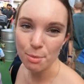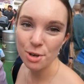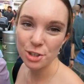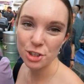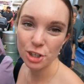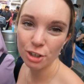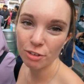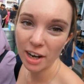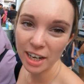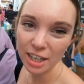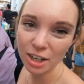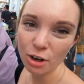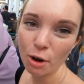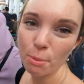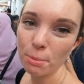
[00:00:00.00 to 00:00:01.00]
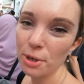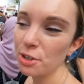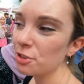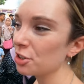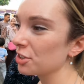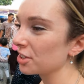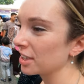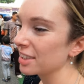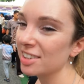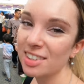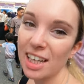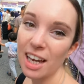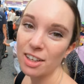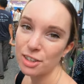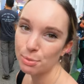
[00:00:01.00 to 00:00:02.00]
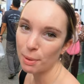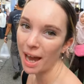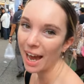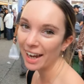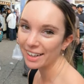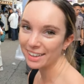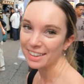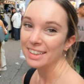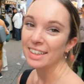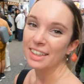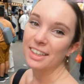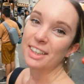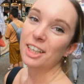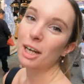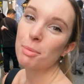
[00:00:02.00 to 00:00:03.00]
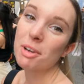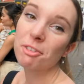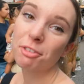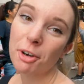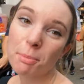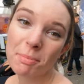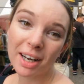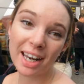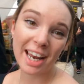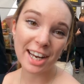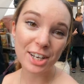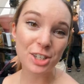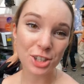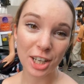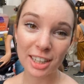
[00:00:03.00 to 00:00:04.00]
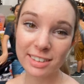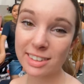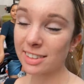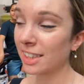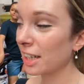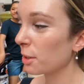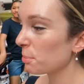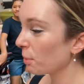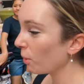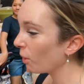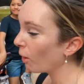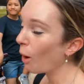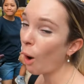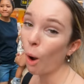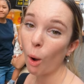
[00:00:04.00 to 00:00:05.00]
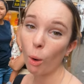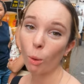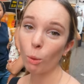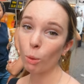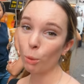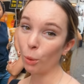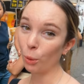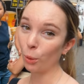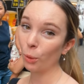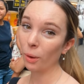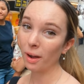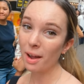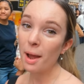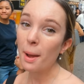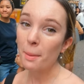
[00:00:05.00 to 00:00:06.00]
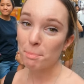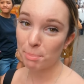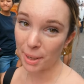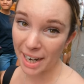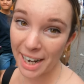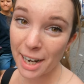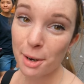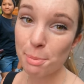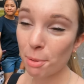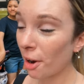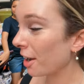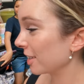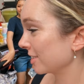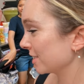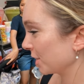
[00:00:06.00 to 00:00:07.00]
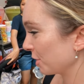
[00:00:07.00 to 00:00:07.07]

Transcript: How much do you reckon a kombucha is going to set us back? Coming from Malaysia to Singapore, big price